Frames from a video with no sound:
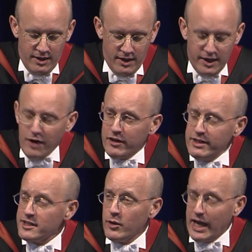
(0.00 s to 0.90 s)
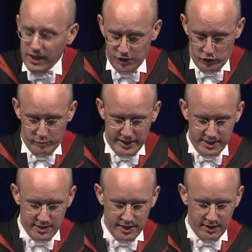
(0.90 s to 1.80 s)
Now, there is no actual
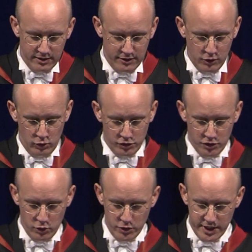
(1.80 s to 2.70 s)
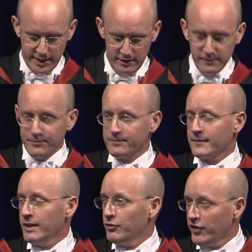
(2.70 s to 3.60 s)
place in England called Tordale.
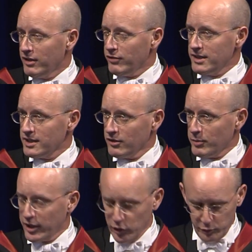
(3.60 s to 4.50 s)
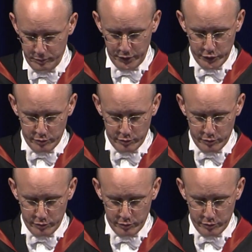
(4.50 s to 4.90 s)
It was the inventing of my own pure